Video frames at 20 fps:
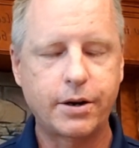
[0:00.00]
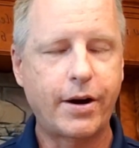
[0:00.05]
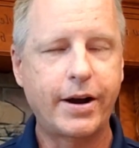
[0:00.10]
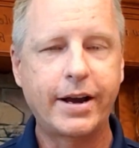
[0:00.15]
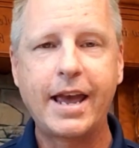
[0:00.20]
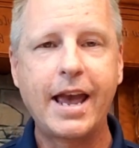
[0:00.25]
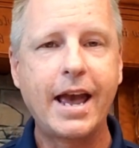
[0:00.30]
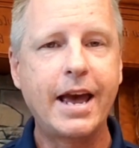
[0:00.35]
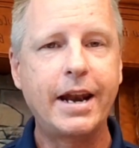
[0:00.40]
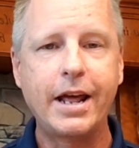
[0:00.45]
Now,
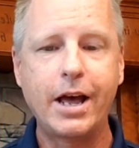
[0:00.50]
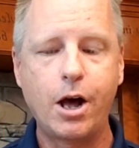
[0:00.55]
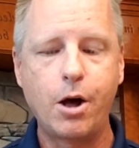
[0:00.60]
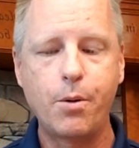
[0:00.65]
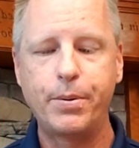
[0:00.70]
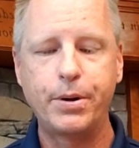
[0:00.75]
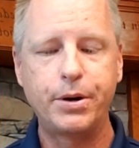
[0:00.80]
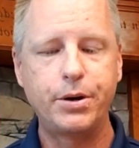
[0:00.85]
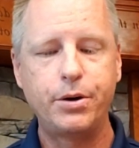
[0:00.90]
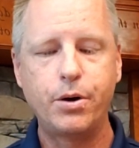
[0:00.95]
I can't
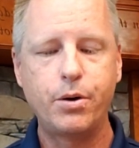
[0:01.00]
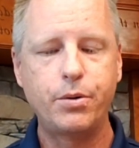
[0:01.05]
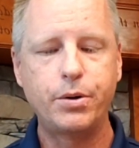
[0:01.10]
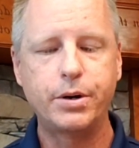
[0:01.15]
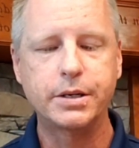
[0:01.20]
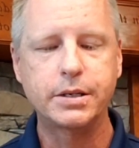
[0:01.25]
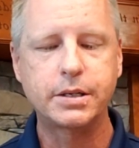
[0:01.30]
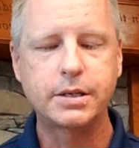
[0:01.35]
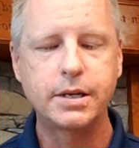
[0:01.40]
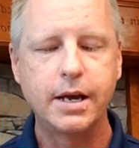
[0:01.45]
help but
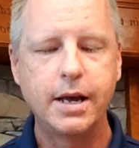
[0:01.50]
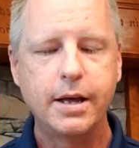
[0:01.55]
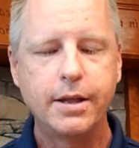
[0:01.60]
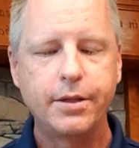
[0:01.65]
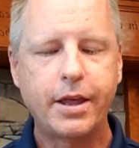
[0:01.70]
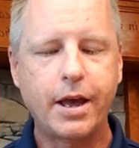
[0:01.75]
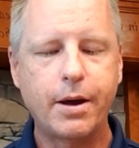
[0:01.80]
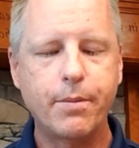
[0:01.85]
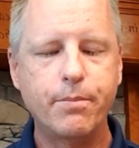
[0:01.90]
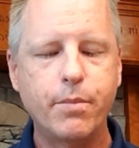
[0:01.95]
notice
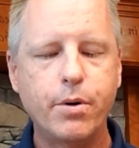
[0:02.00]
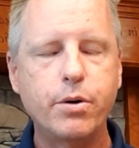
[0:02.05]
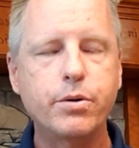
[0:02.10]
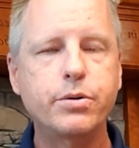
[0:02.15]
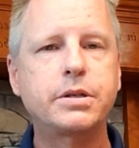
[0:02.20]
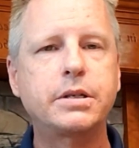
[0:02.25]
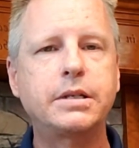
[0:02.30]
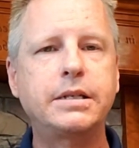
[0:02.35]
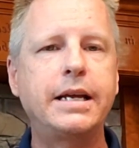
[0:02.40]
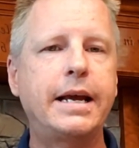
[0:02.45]
that
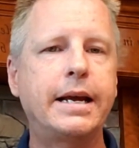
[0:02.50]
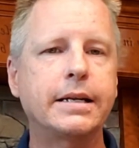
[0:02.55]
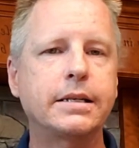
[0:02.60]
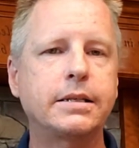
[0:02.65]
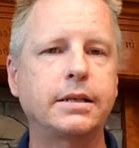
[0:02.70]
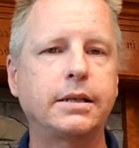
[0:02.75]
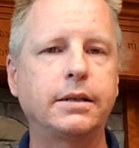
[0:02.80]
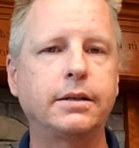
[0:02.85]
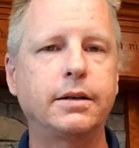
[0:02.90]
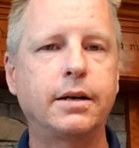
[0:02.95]
most
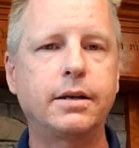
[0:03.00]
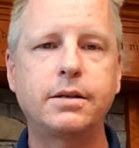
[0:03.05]
dancing,